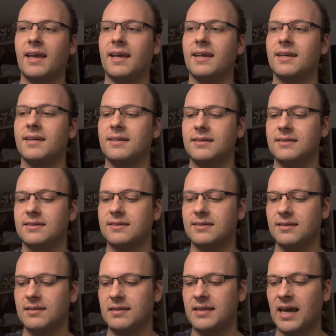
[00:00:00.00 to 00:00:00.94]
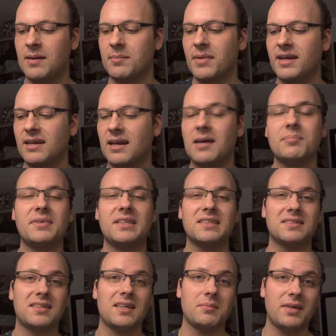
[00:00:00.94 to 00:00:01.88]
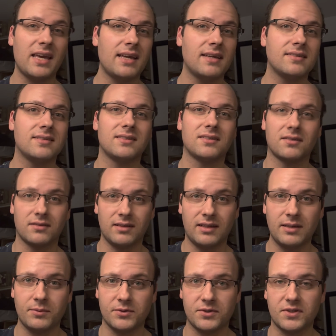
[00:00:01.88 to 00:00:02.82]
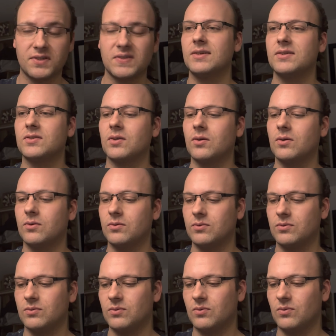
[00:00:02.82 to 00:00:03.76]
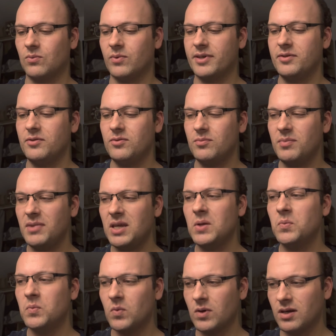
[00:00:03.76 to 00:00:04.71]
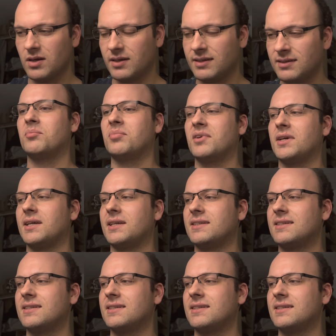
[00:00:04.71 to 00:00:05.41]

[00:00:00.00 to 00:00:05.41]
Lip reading: And that might not be the same case in other languages. So when you mean one, but